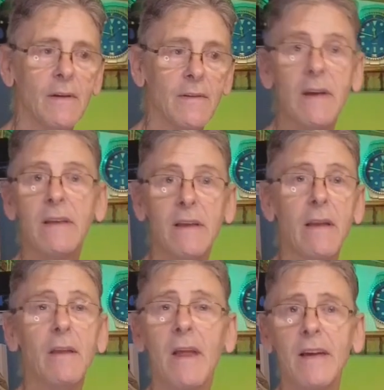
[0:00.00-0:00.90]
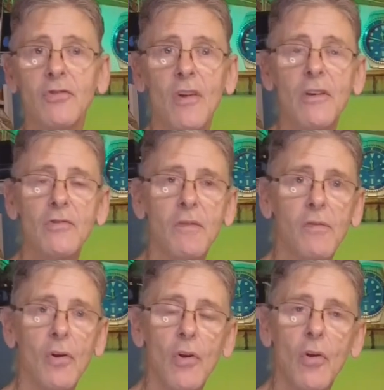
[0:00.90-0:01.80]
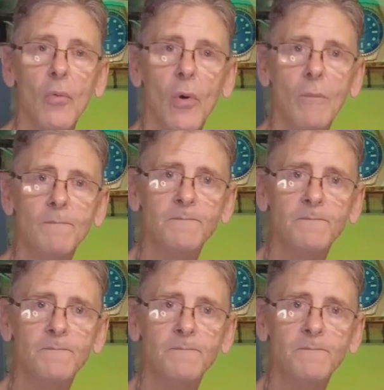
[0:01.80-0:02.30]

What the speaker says: take it in and exchange it for another one.